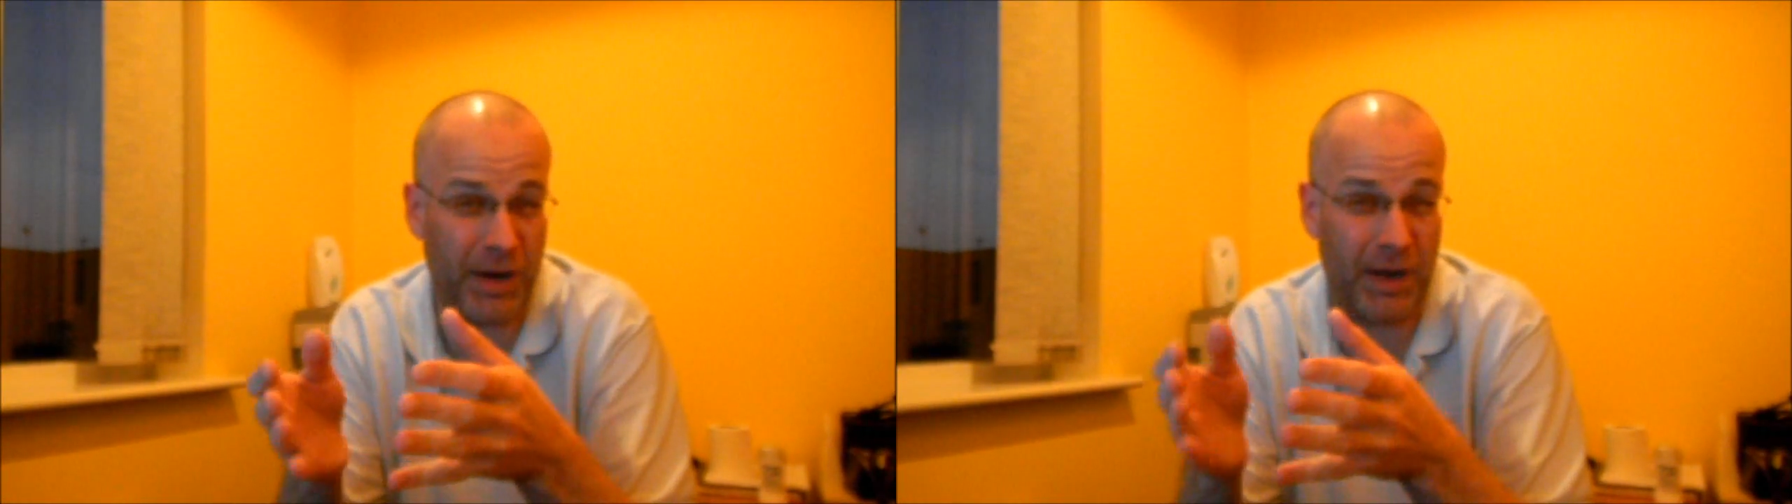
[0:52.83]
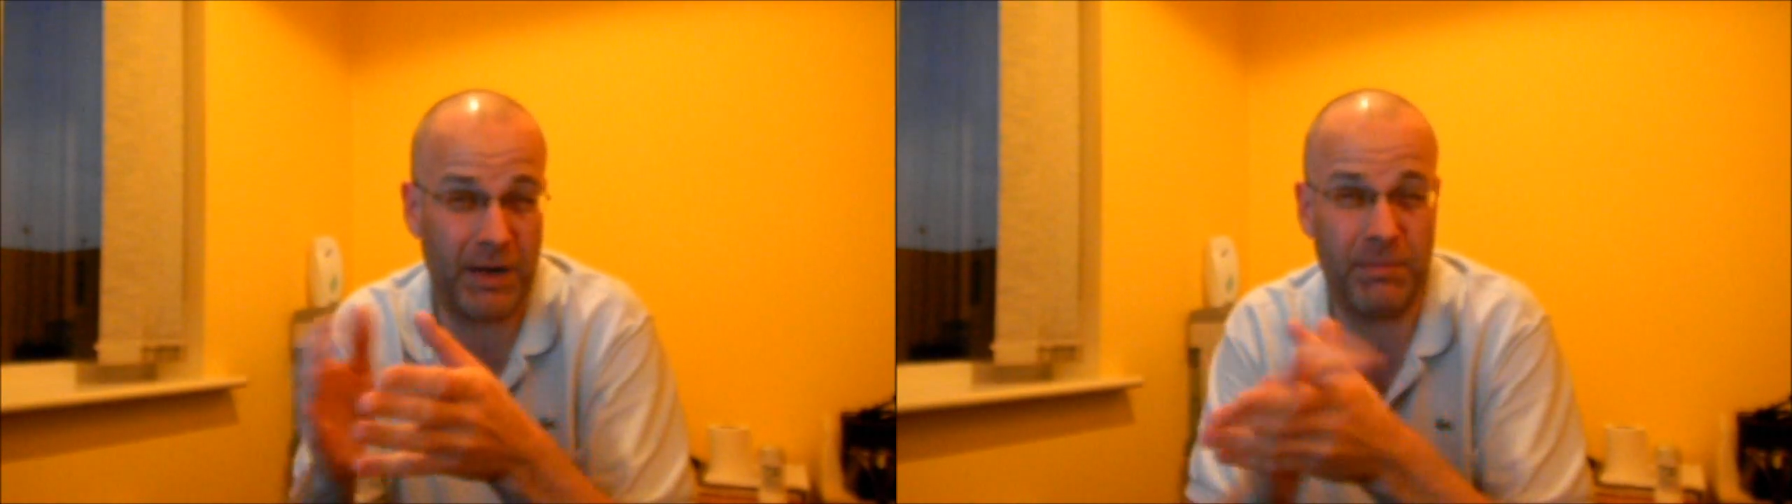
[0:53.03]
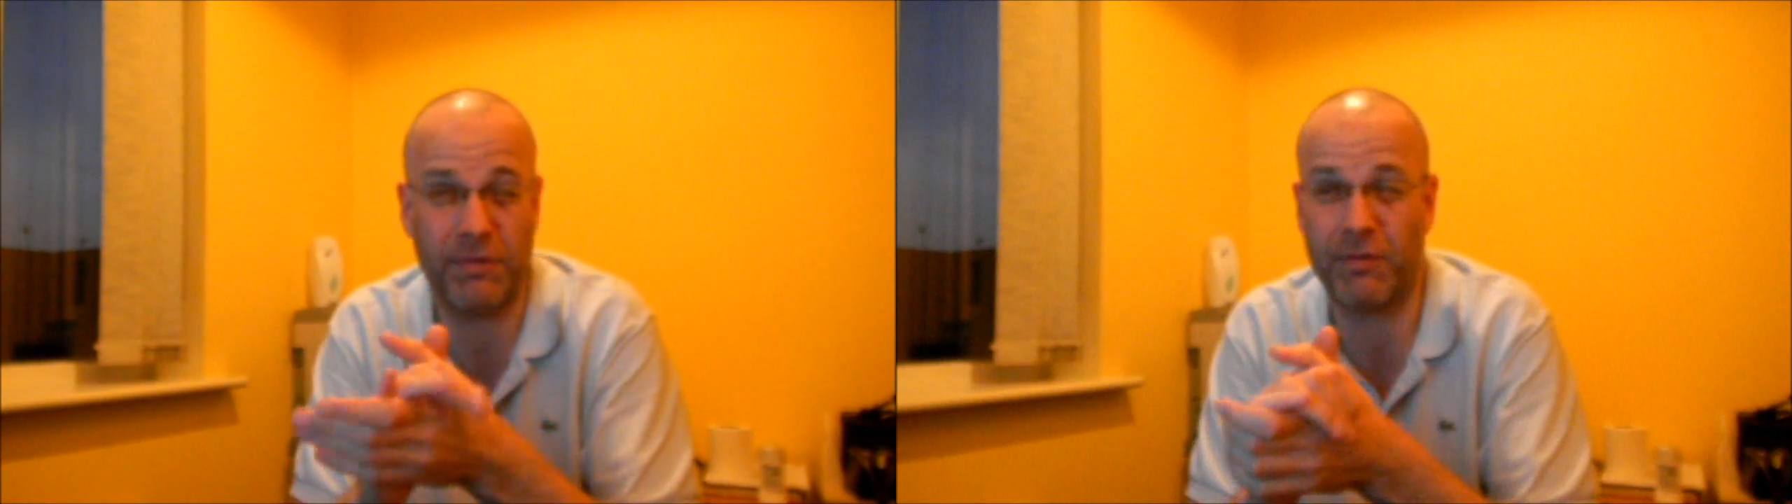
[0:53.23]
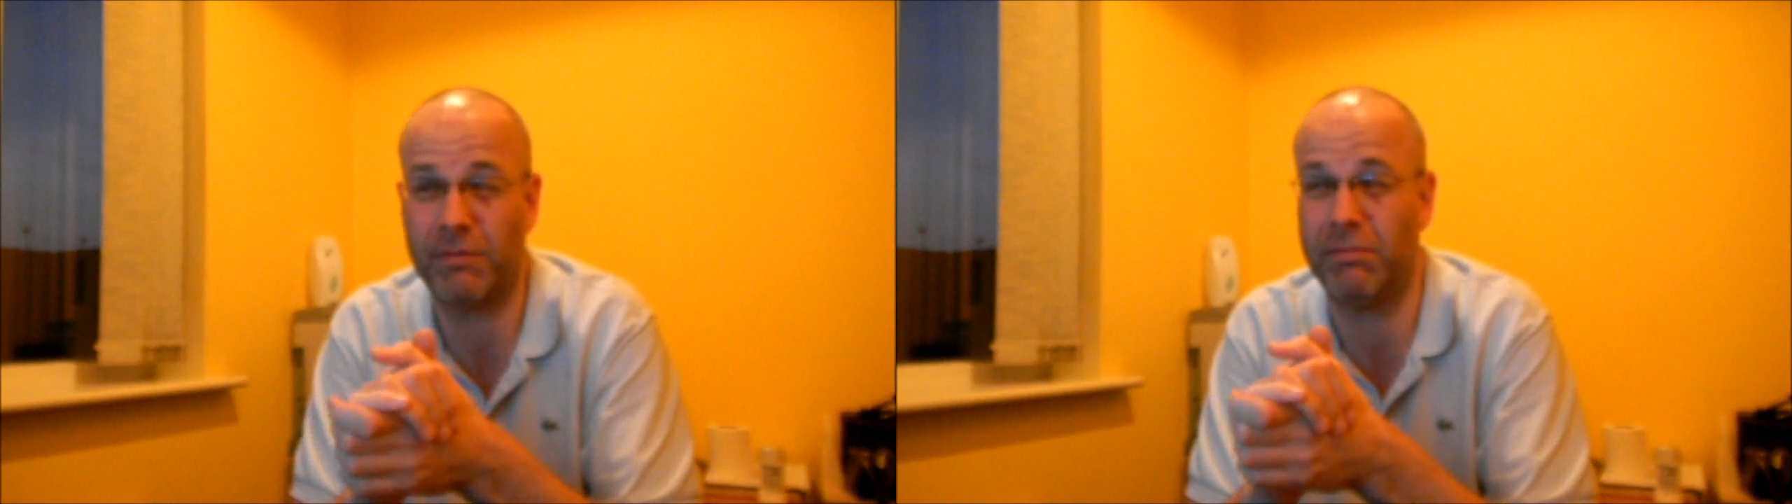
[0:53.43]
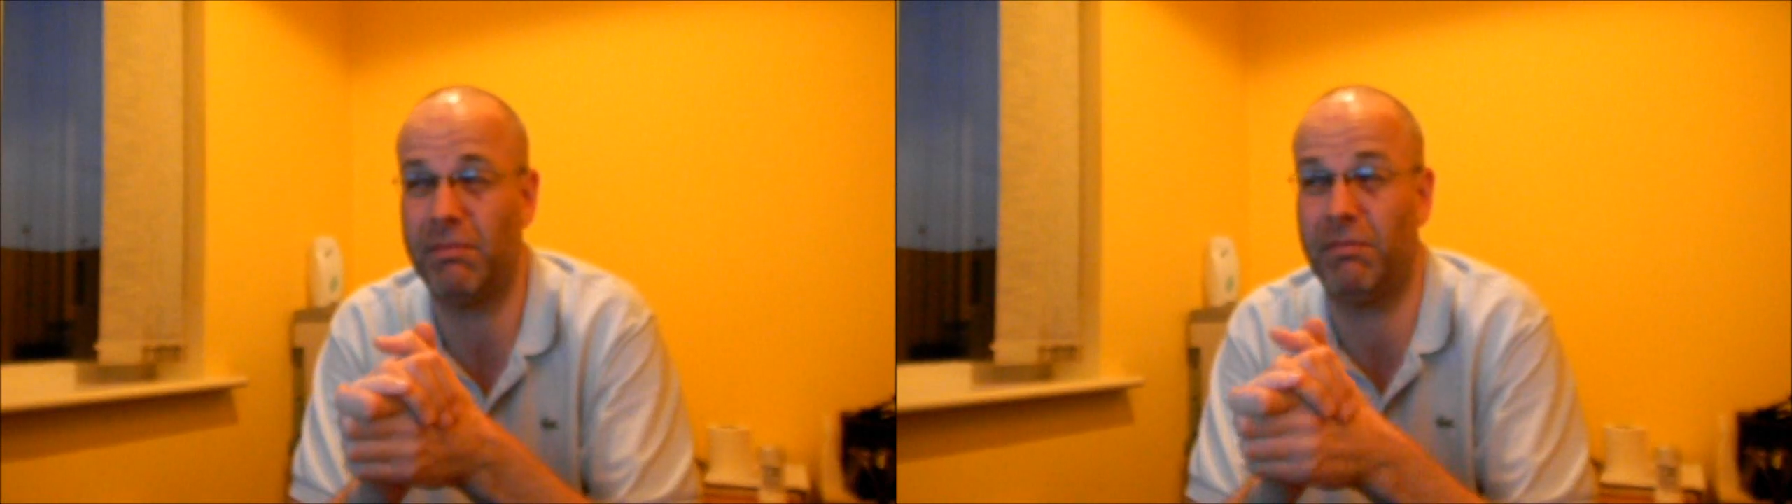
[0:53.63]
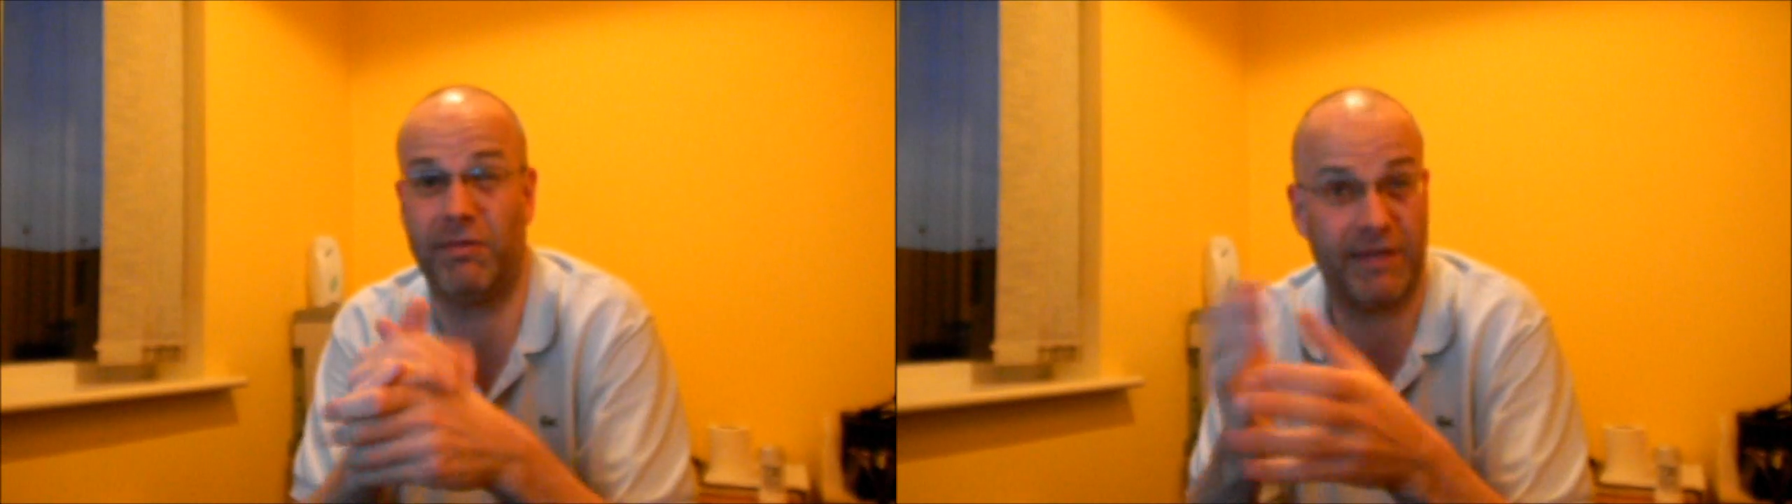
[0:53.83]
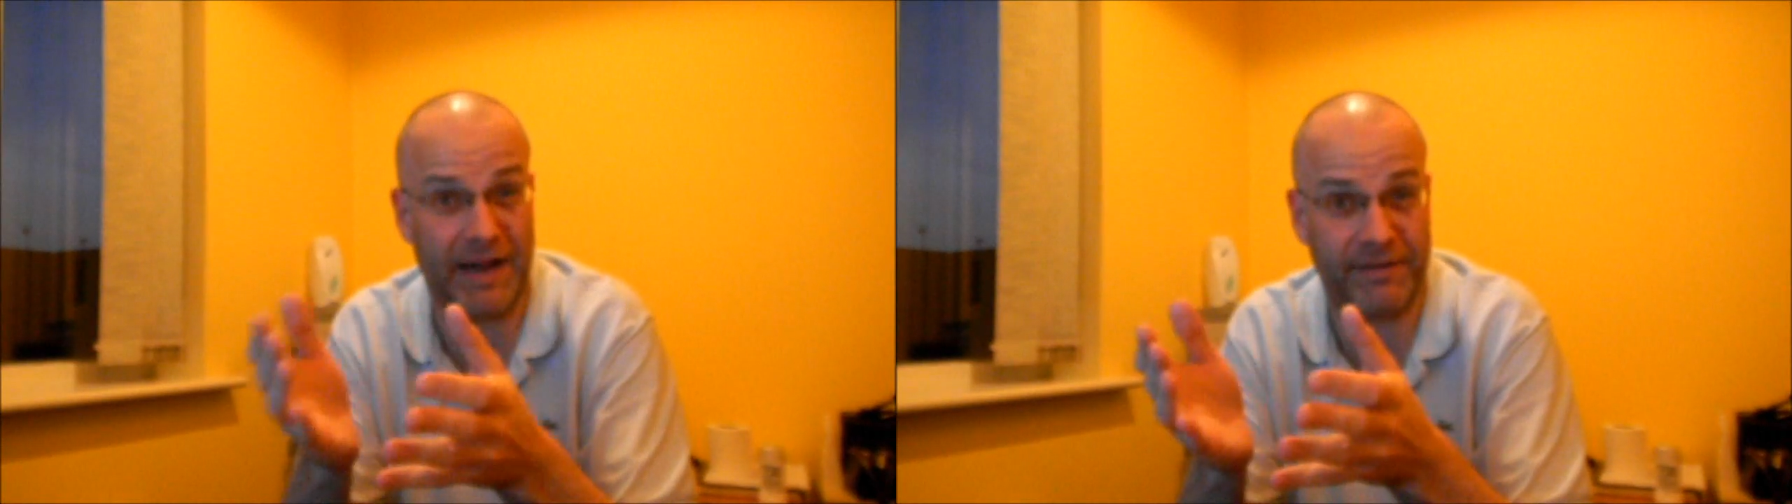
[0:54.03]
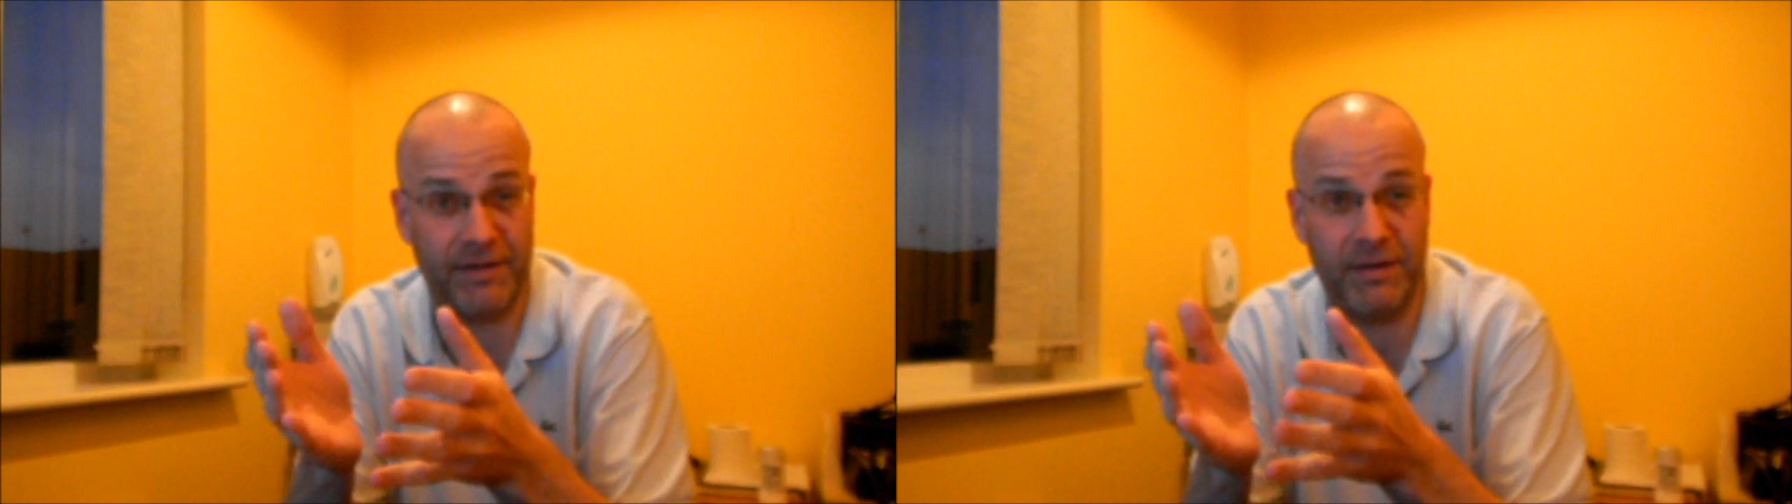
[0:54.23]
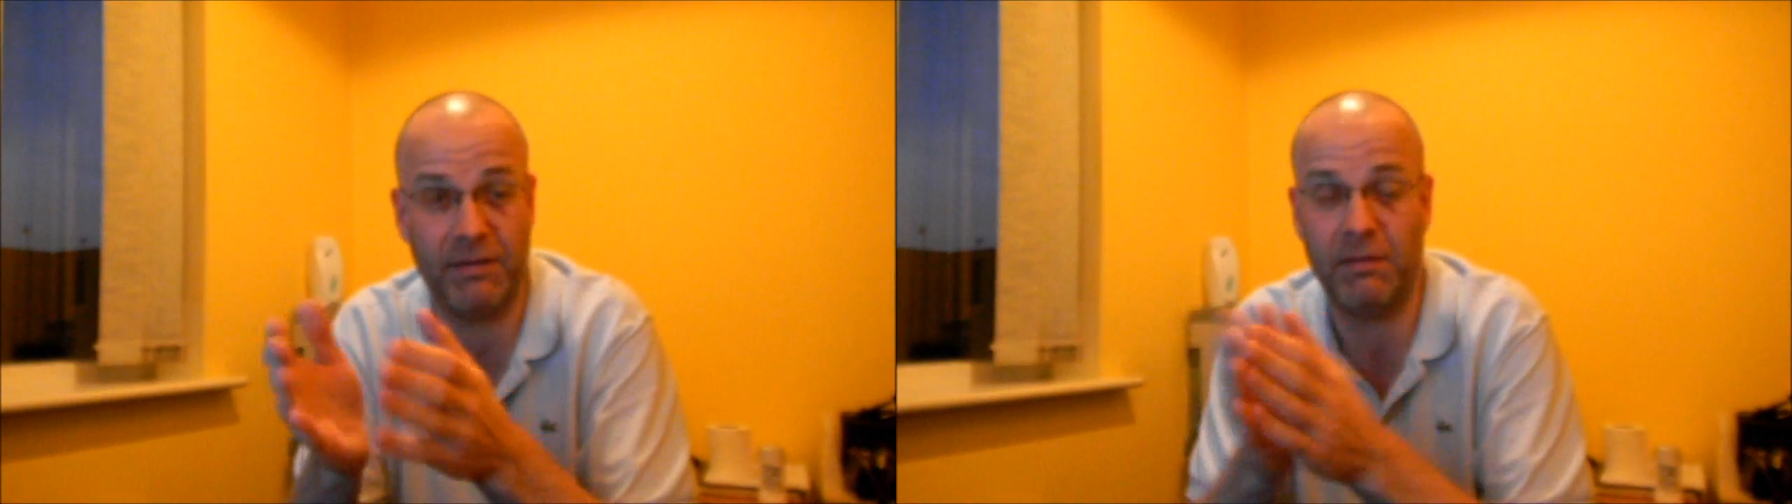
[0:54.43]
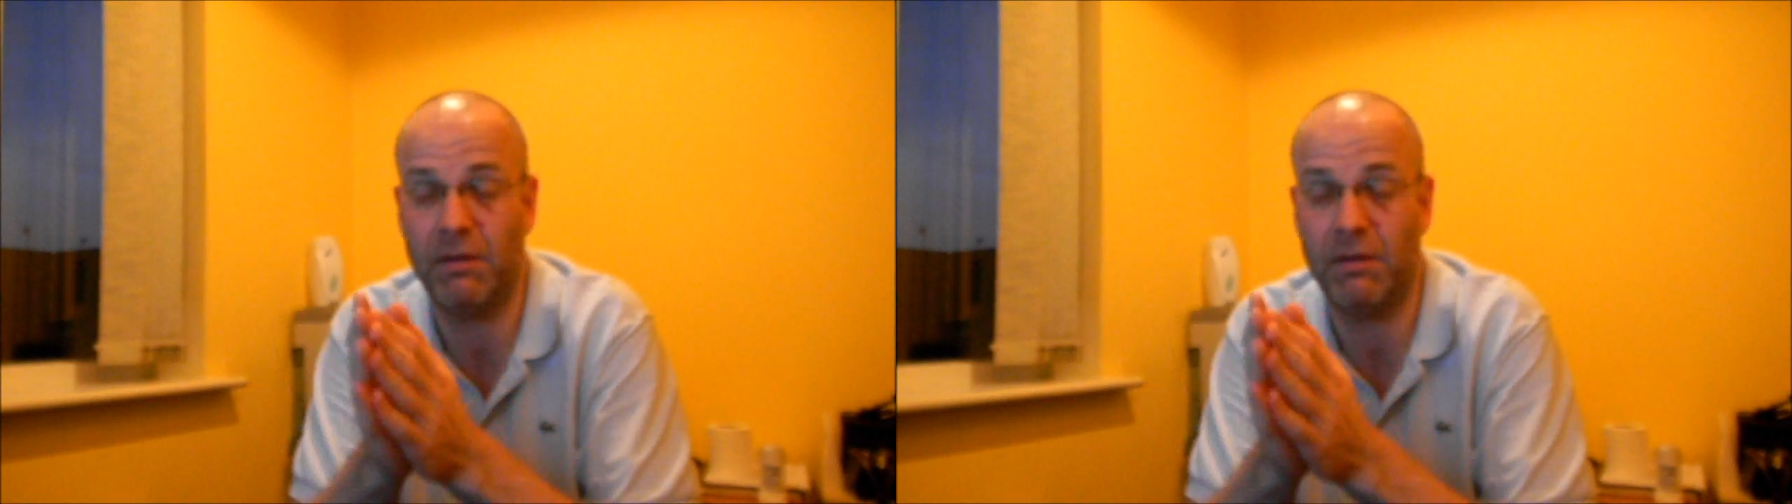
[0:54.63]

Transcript: games, Saturn,